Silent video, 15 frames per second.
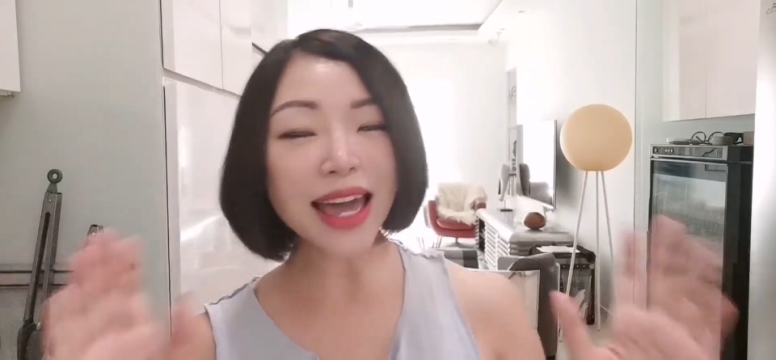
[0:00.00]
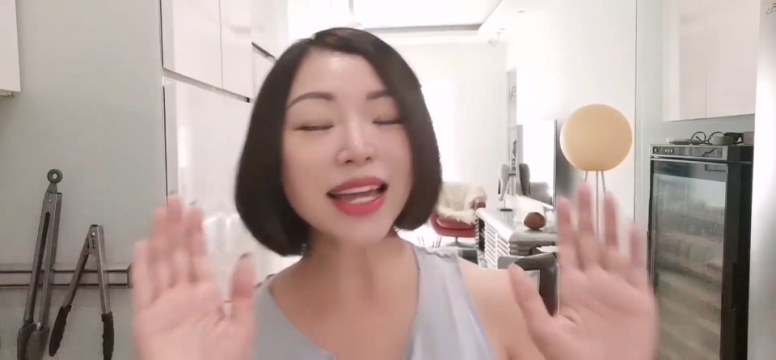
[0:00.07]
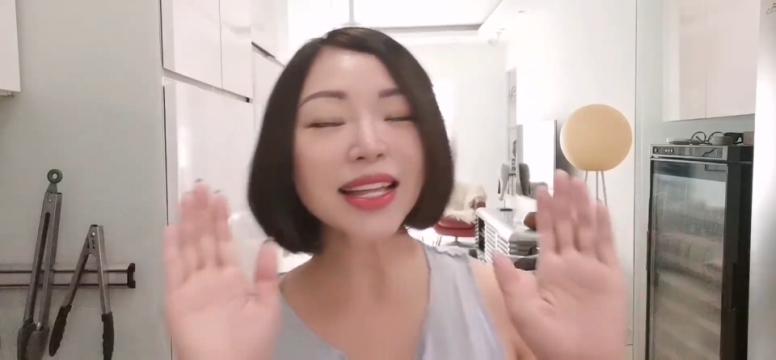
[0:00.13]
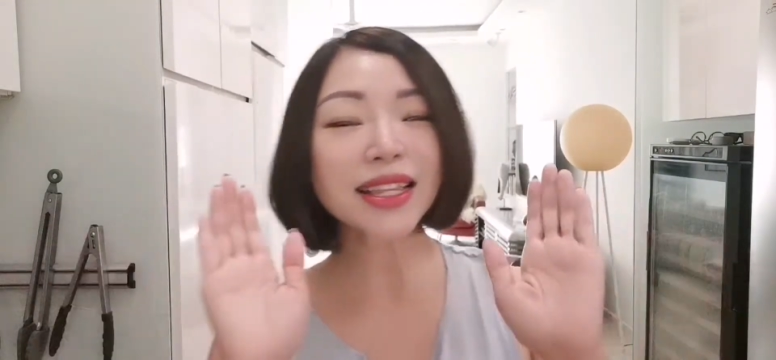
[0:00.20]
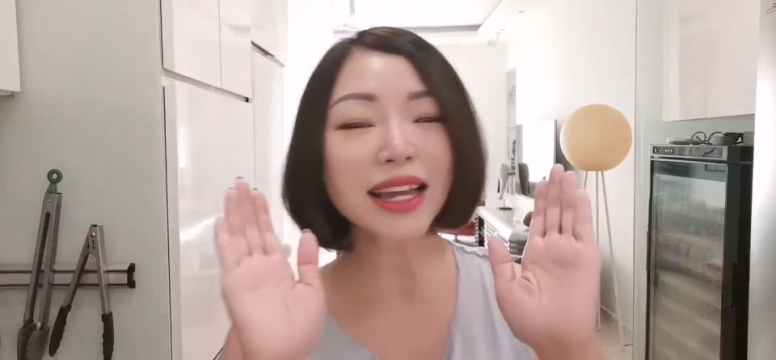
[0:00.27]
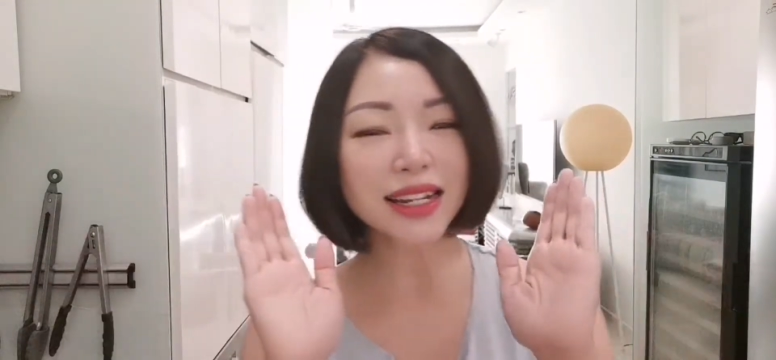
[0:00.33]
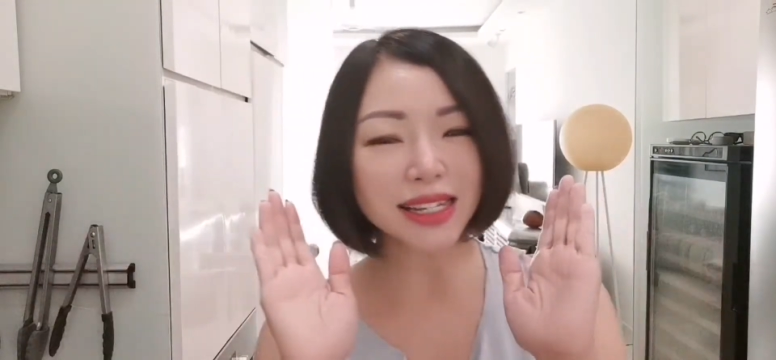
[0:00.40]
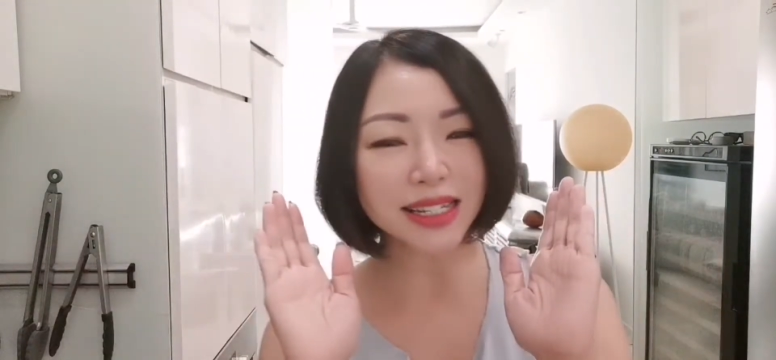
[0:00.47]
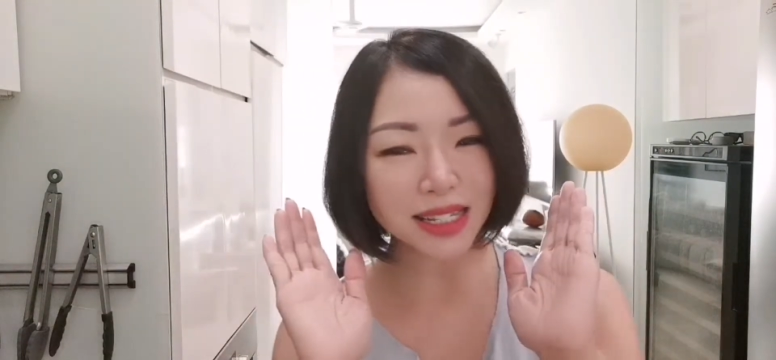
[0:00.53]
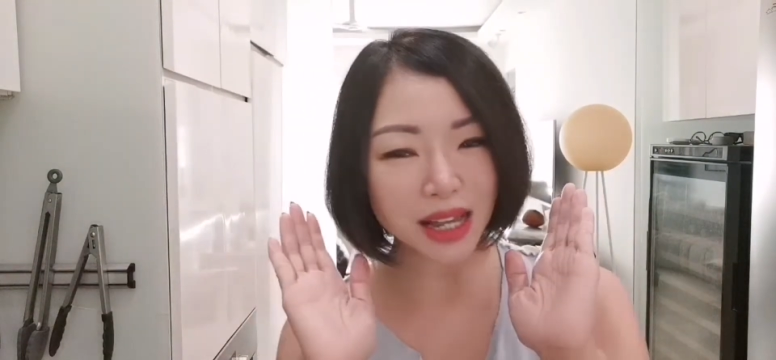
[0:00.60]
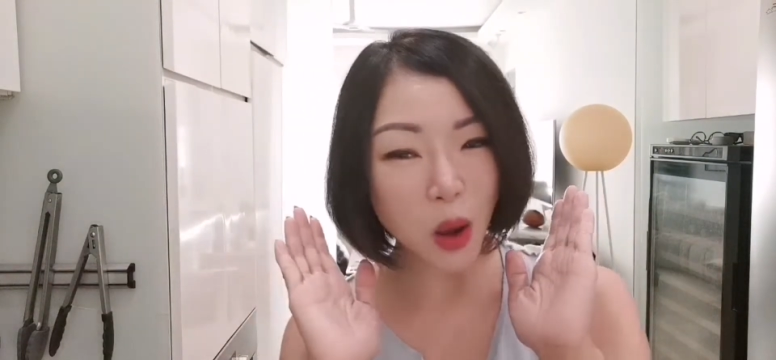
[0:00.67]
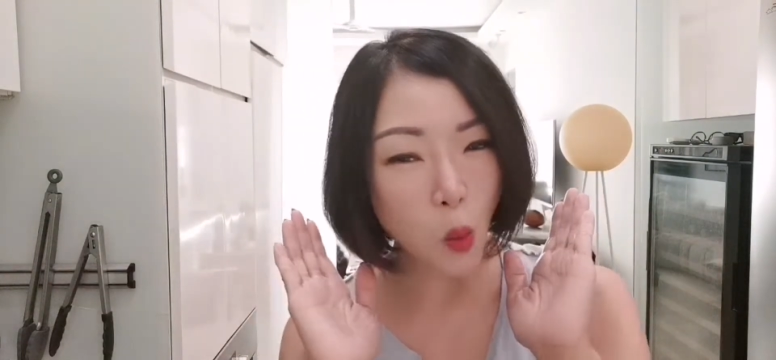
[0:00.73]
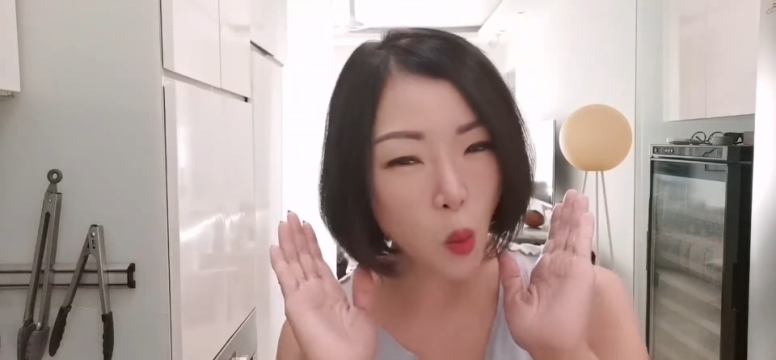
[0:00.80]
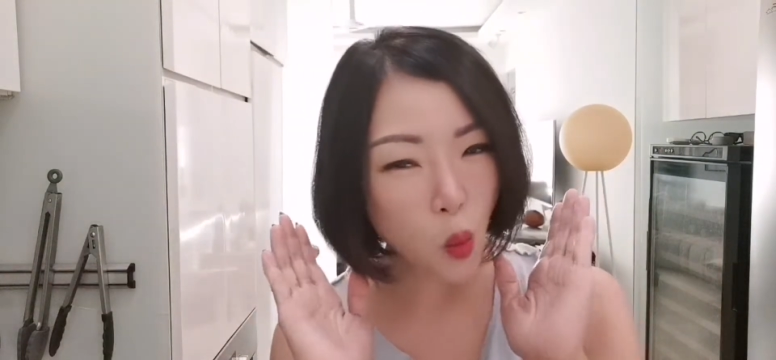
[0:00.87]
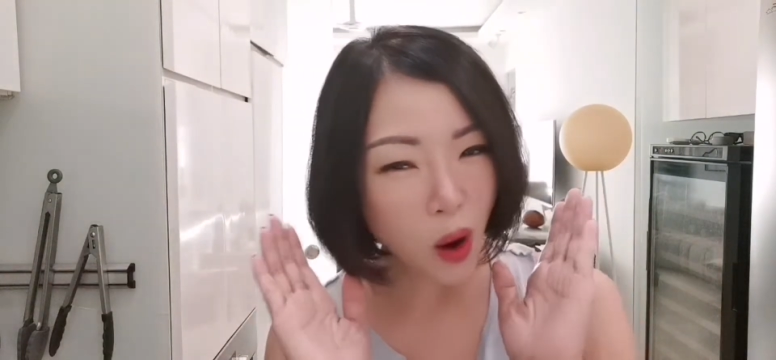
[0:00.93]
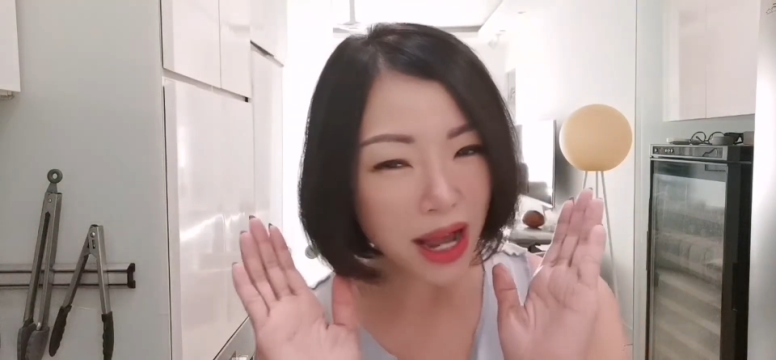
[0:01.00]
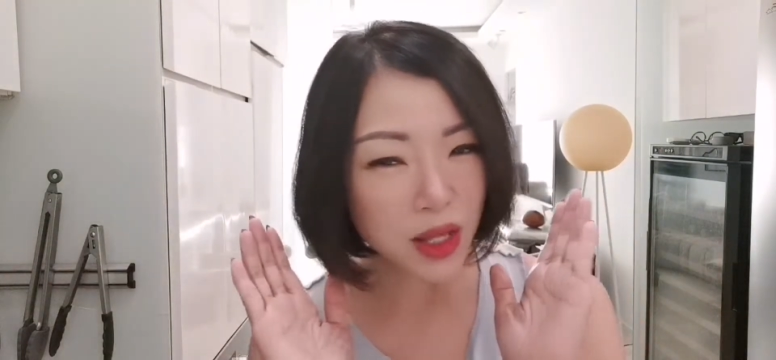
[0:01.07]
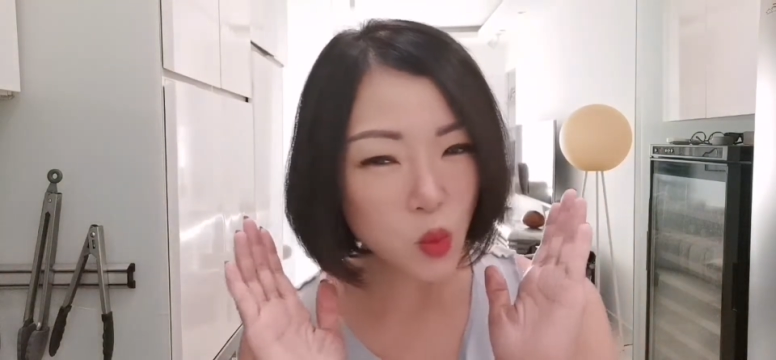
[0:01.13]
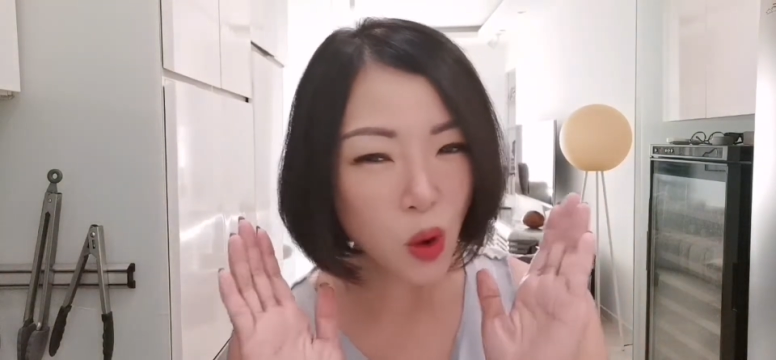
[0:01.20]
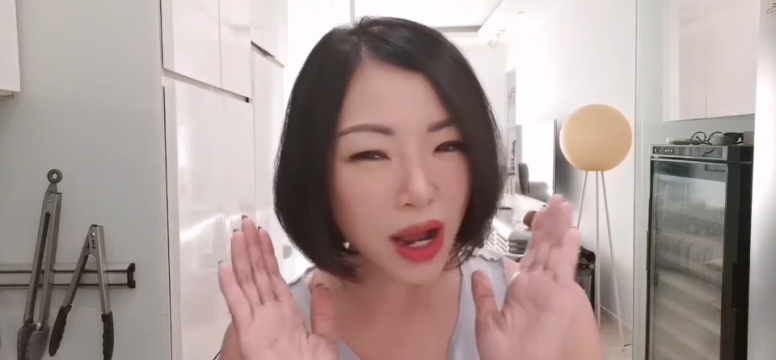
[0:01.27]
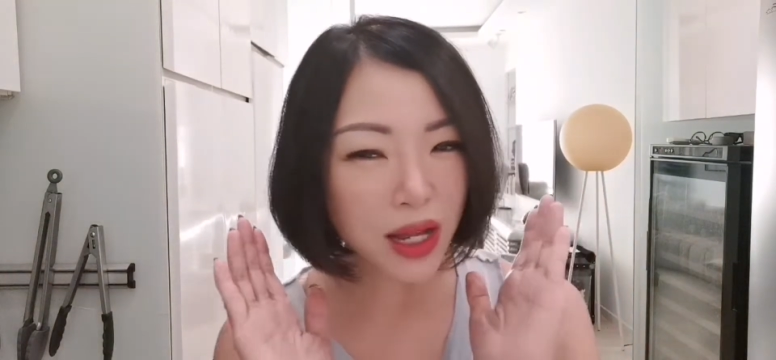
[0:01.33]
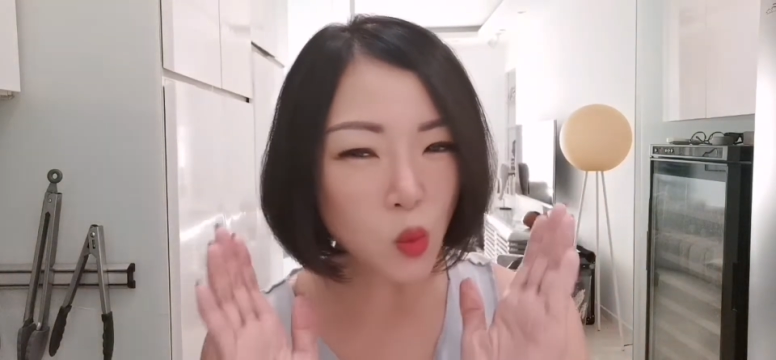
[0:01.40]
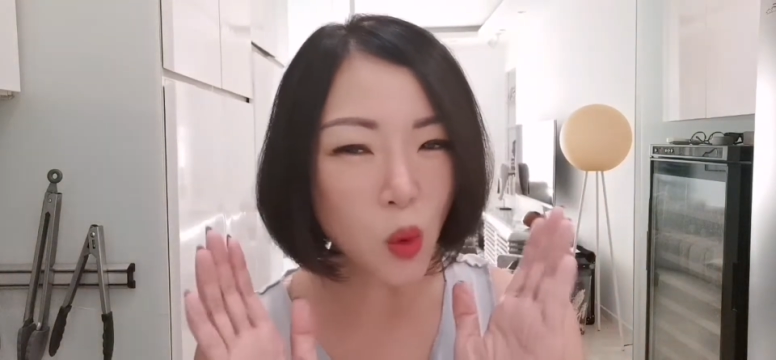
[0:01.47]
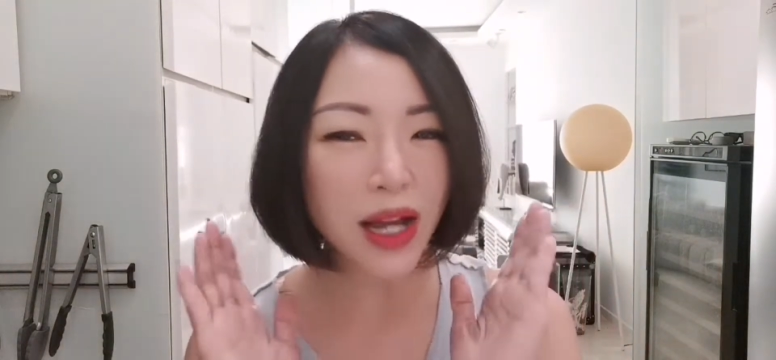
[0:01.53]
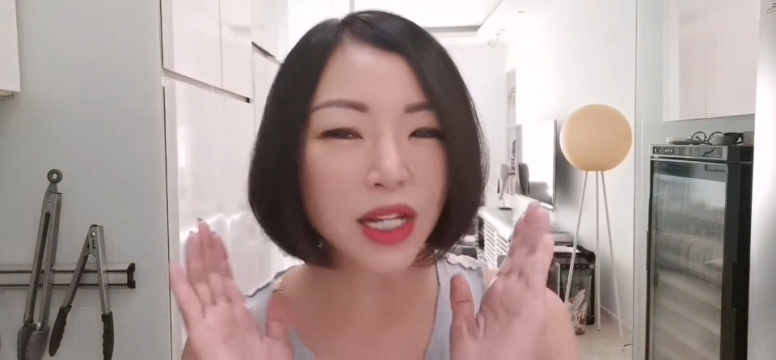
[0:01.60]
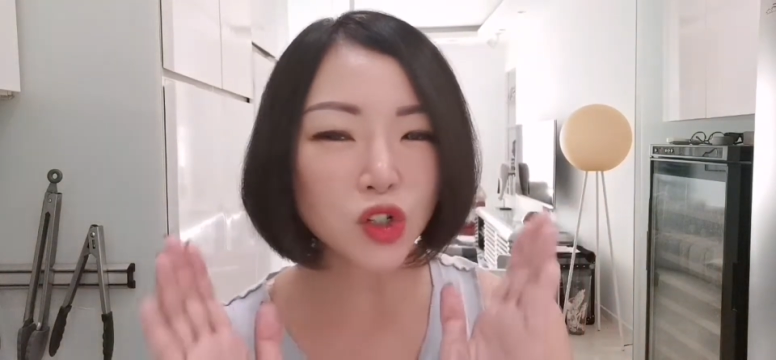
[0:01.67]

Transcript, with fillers: and that is a 111